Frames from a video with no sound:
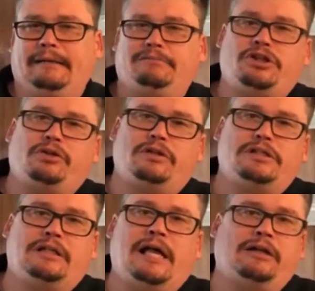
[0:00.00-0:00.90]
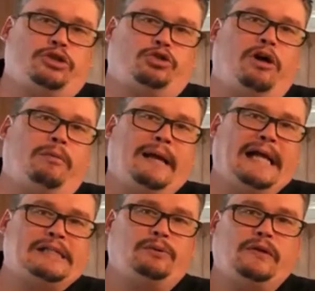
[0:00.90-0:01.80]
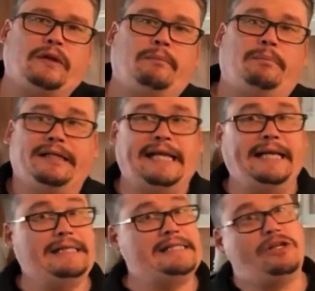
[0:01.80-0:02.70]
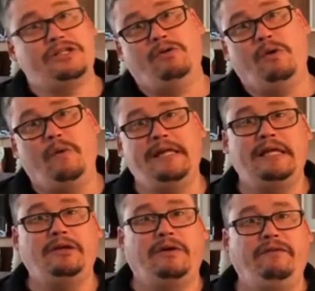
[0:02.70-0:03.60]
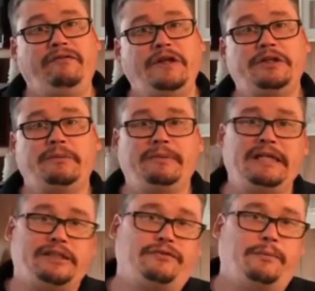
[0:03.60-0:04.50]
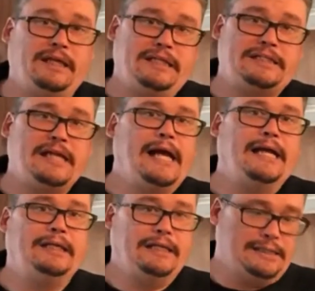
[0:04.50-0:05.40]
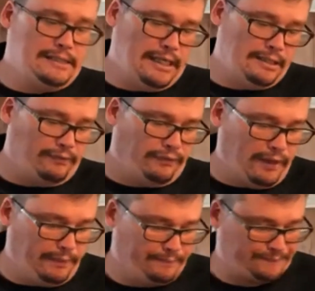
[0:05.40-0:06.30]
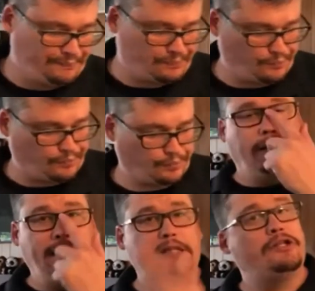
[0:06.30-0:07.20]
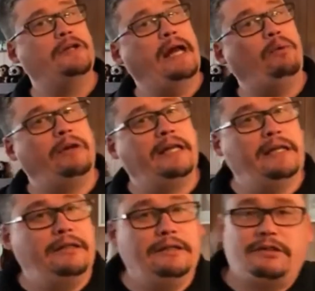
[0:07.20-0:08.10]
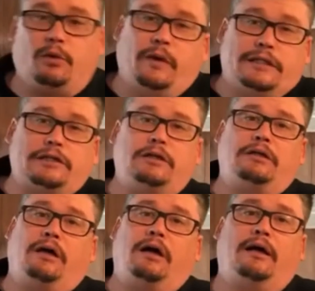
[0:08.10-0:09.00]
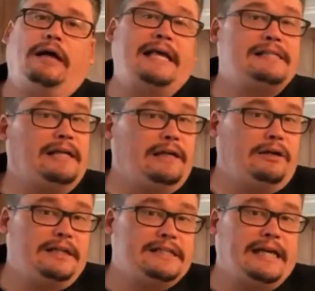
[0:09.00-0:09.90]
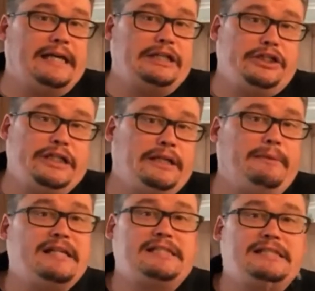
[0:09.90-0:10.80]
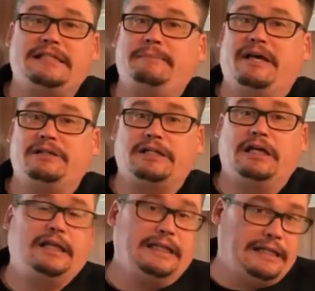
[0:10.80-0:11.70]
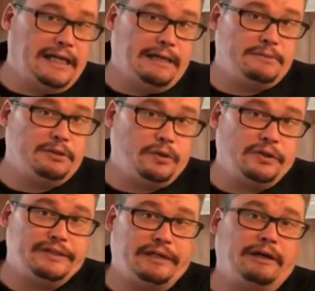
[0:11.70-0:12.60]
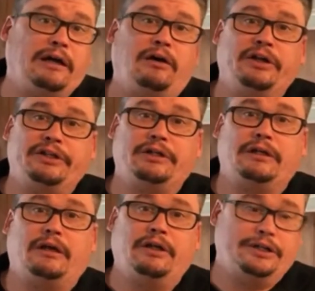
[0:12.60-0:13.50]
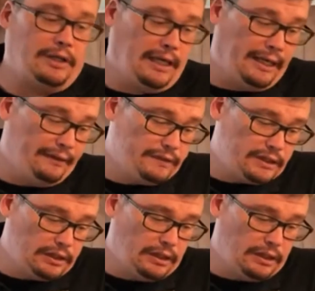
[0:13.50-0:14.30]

So there's a lot of drawbacks with them, but that is also a way that you can feed your bees from inside the frame. Okay, so now getting into winter. As I already stated, you need about 60 pounds of honey in the Hampton Roads area on your hives.